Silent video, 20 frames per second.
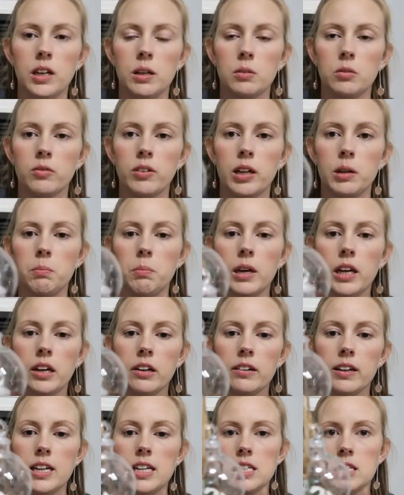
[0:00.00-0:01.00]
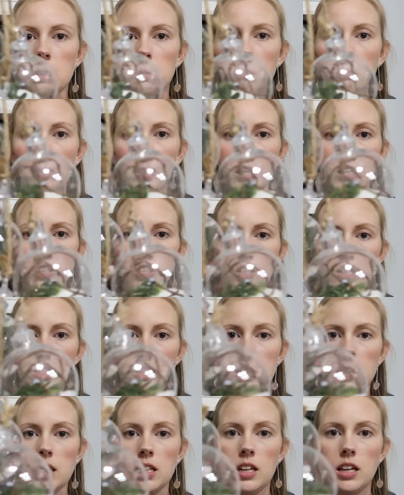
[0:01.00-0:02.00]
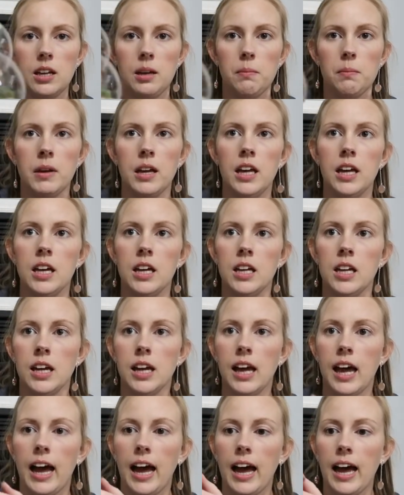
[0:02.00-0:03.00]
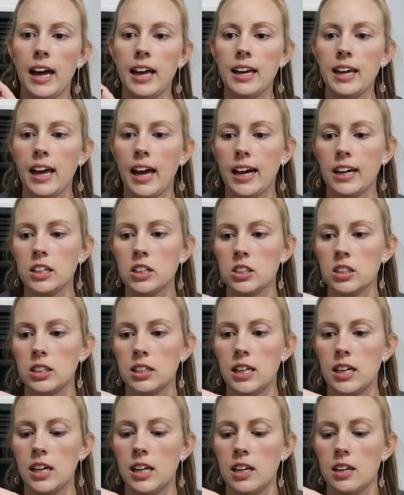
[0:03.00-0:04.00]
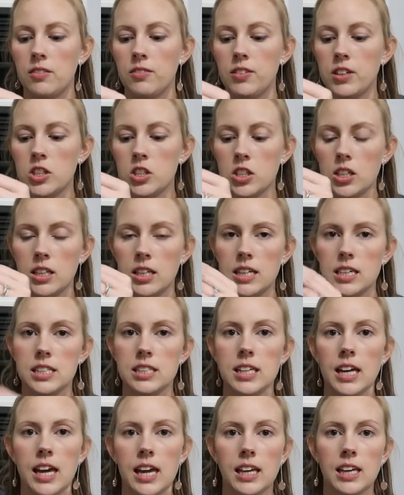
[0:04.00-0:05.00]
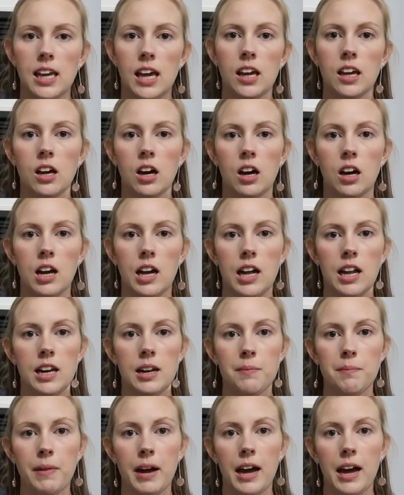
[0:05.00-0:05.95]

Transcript: and red berries and branches in them. I actually envision this hanging on